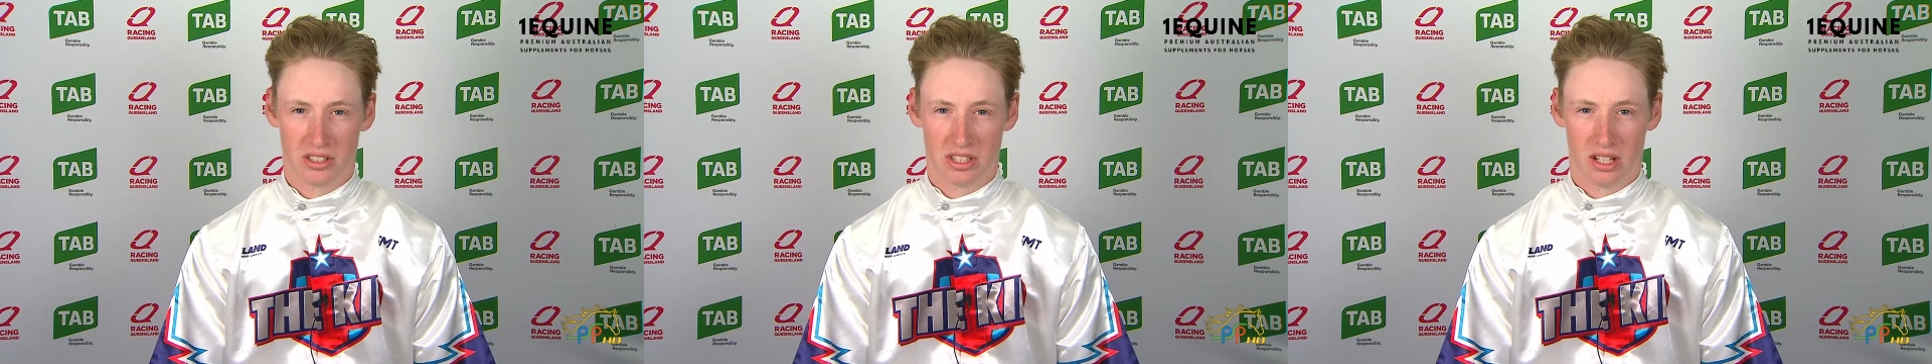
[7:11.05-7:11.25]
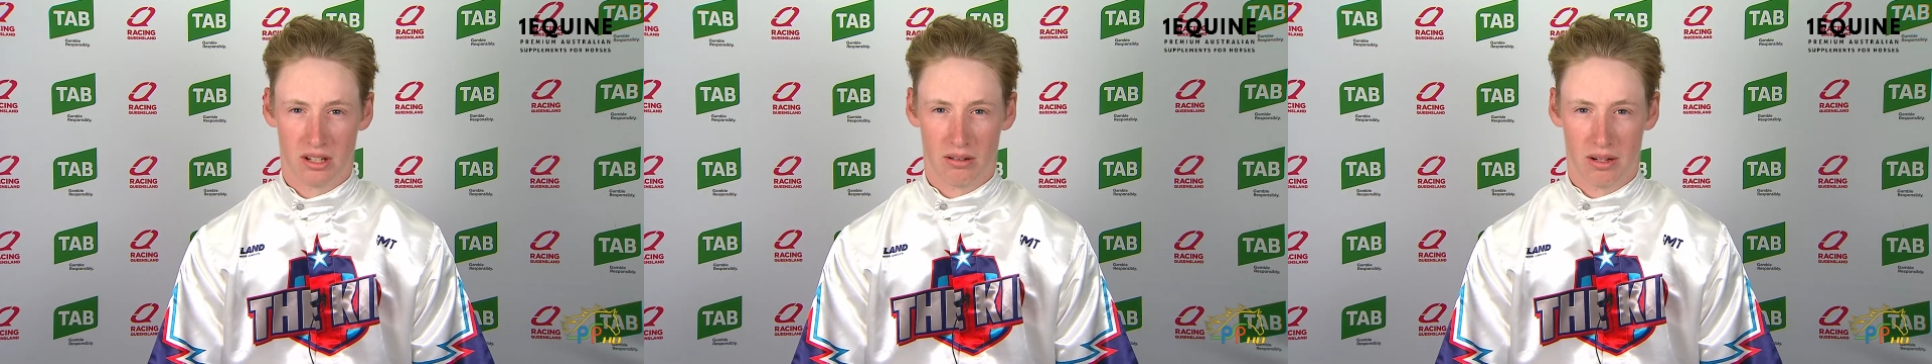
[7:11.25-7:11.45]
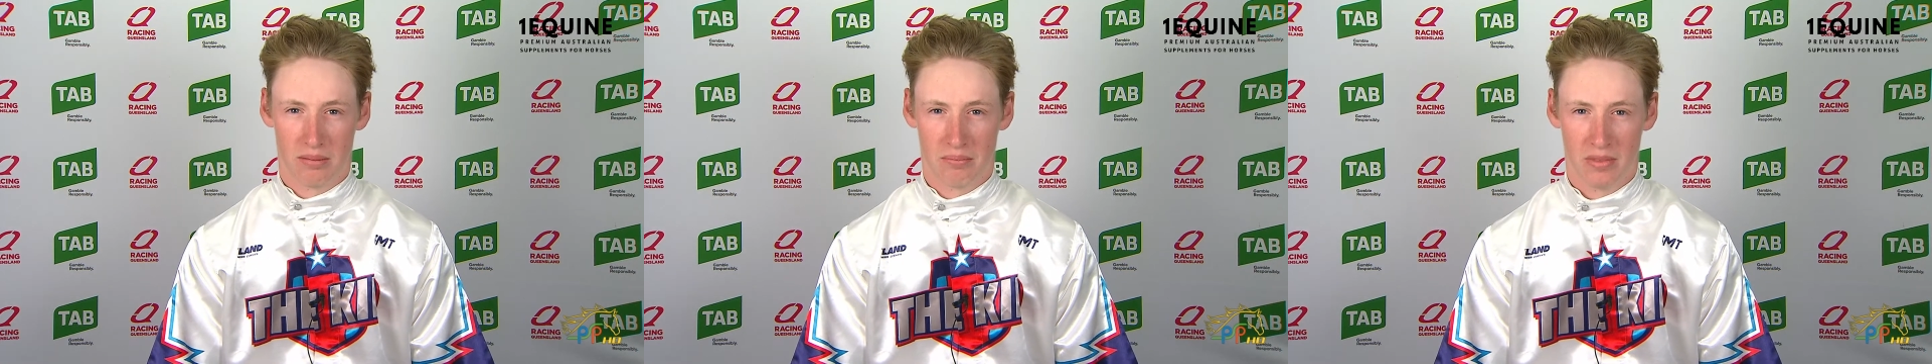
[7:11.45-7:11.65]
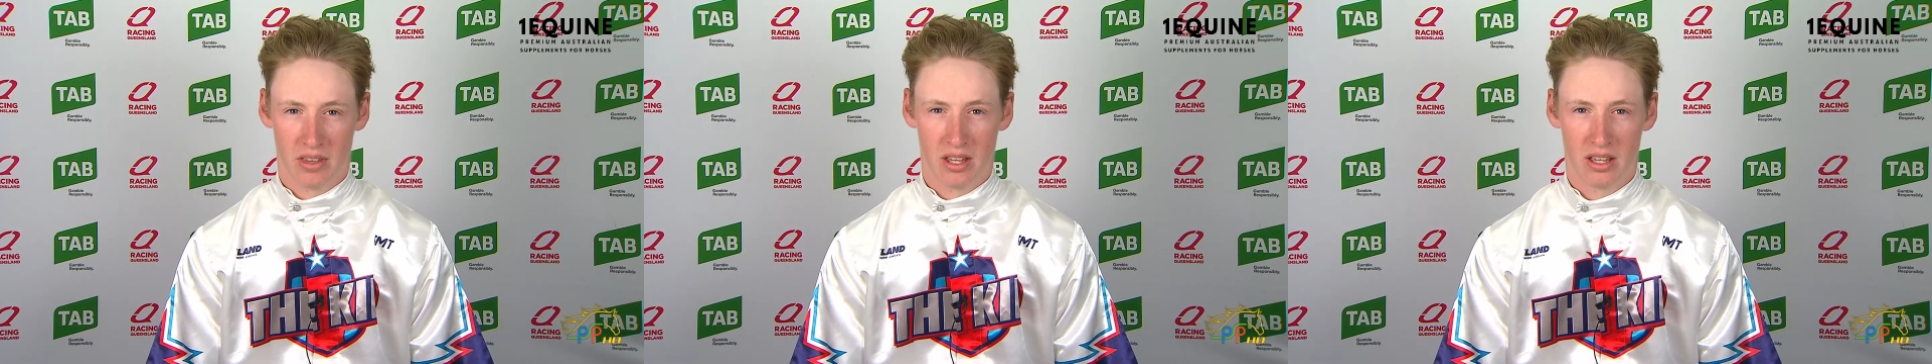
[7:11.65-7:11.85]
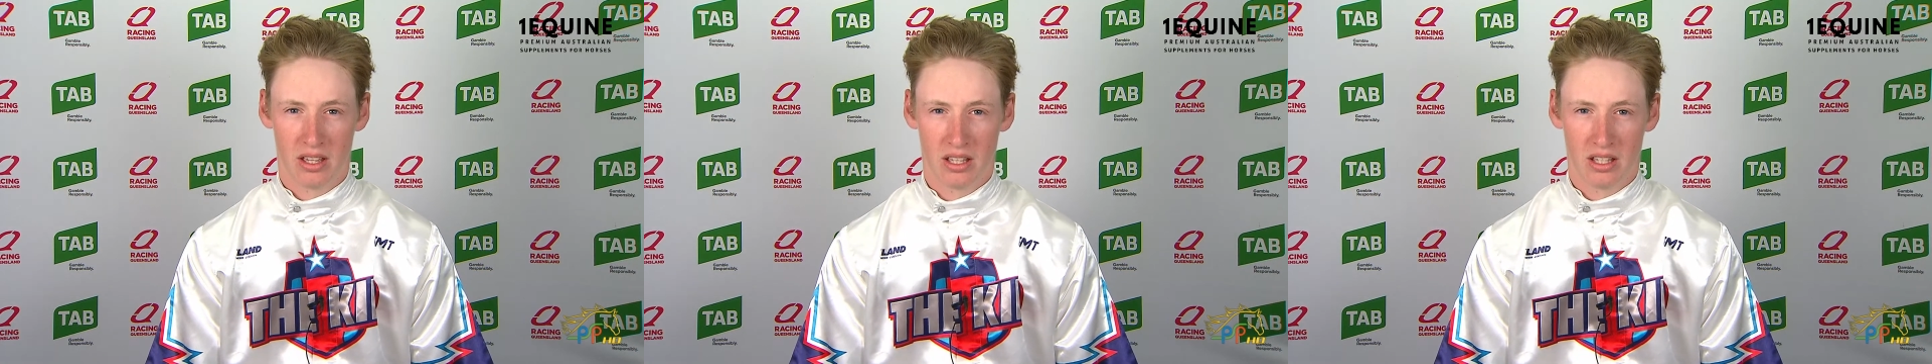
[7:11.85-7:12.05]
So
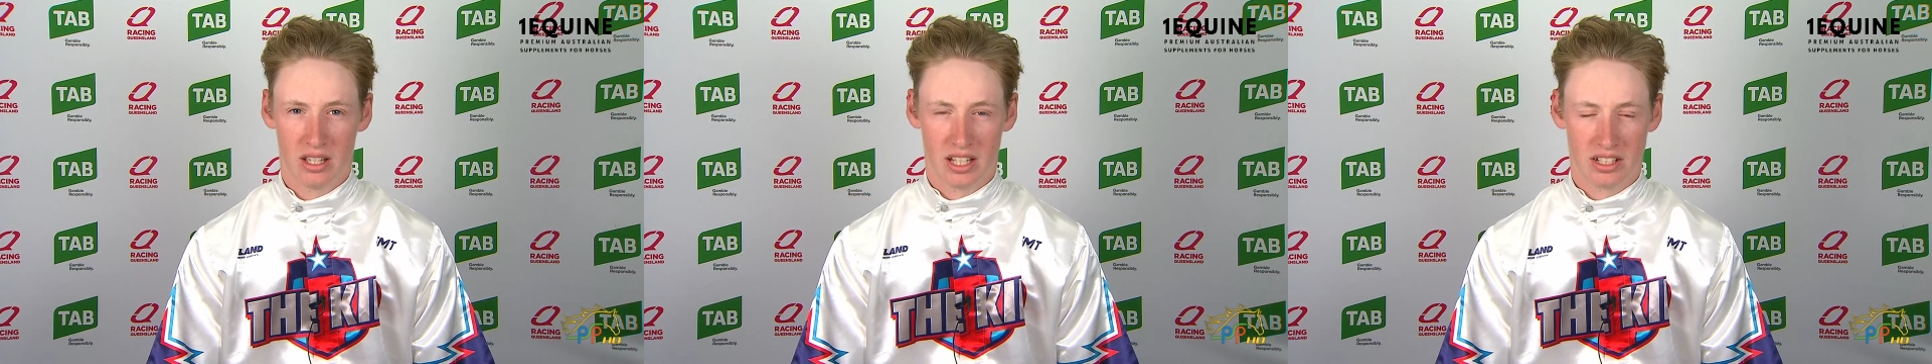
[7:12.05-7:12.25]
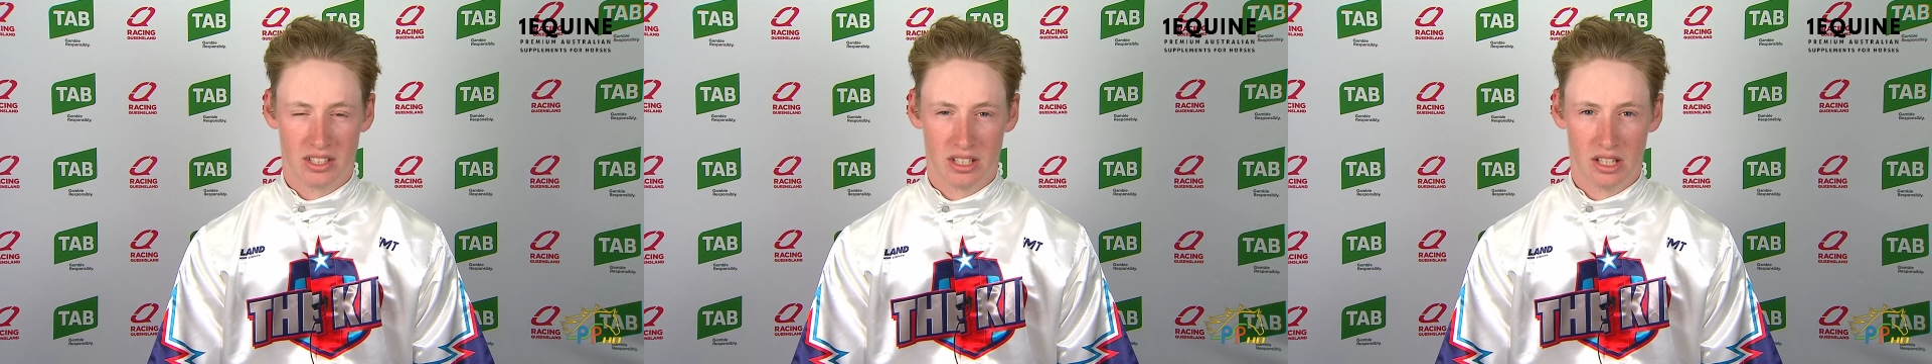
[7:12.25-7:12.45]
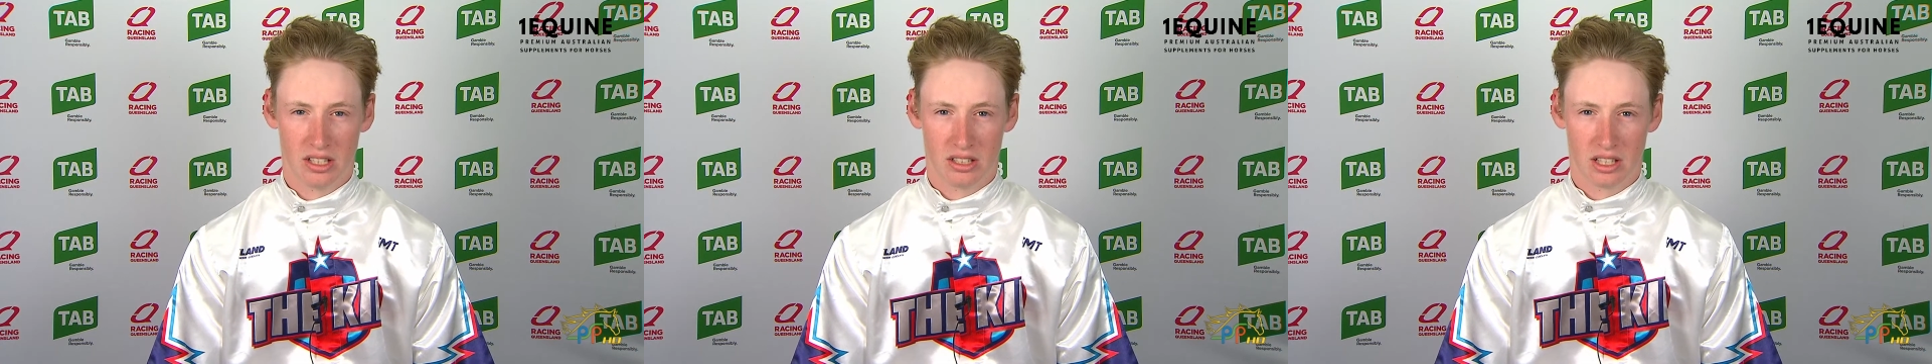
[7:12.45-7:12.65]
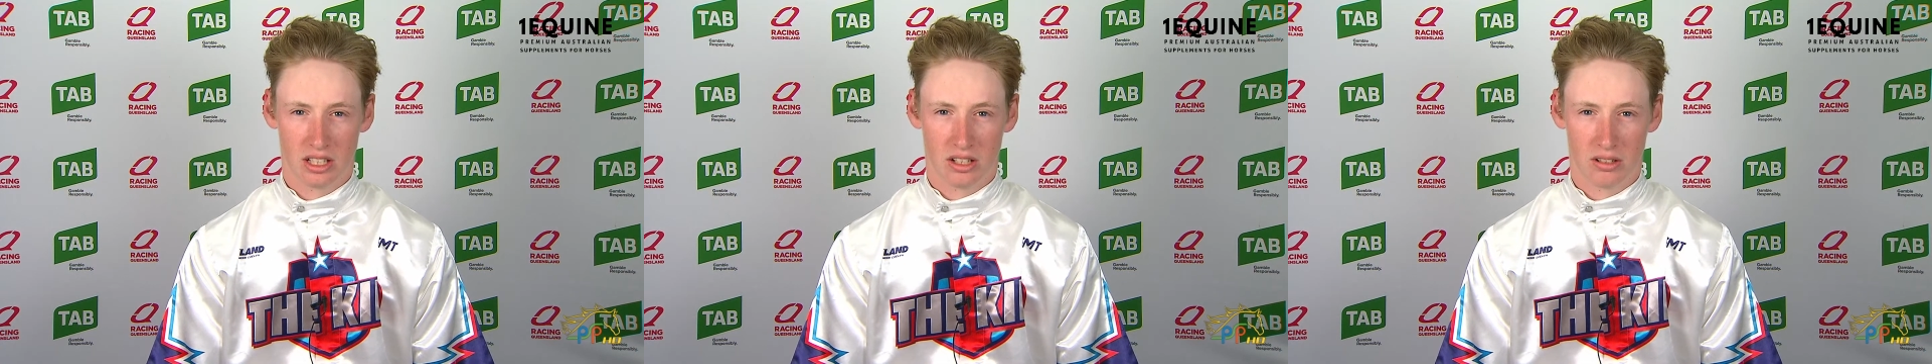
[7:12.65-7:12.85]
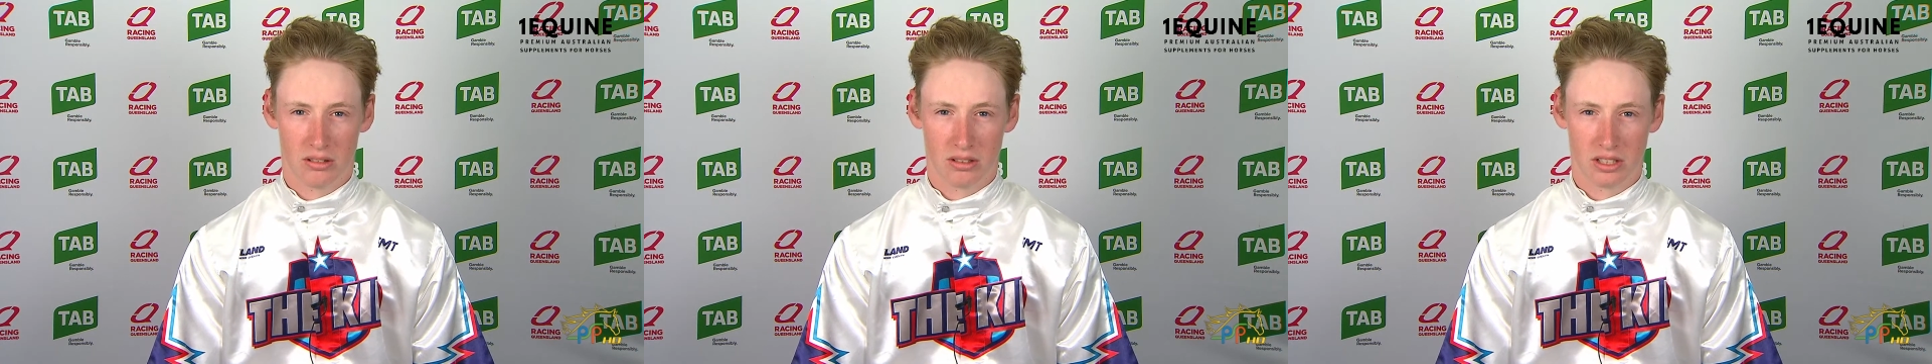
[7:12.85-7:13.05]
he's certainly
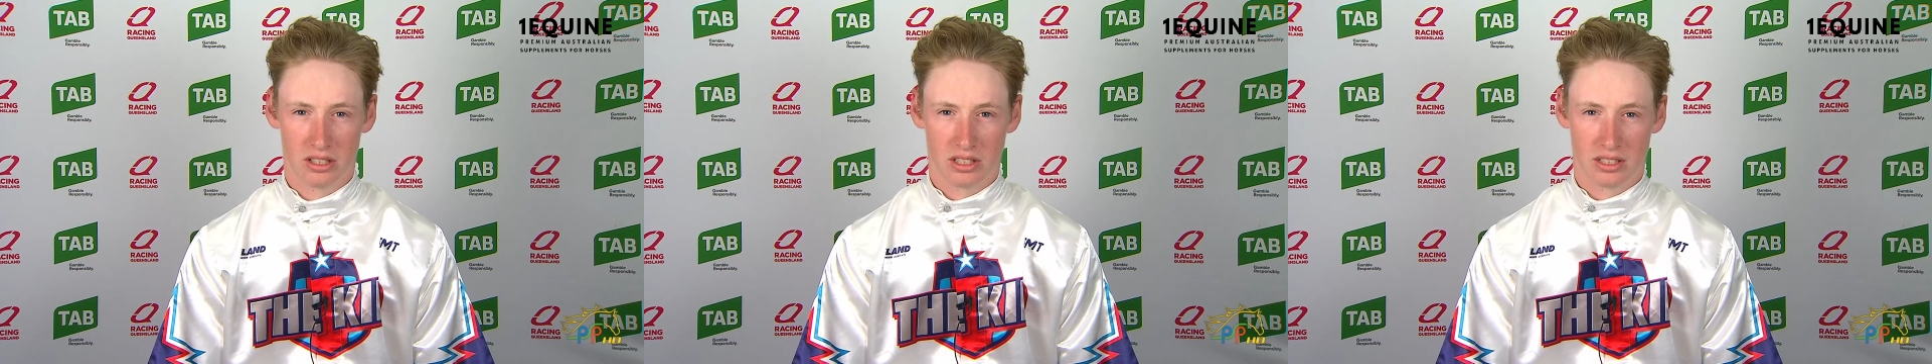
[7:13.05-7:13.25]
got a really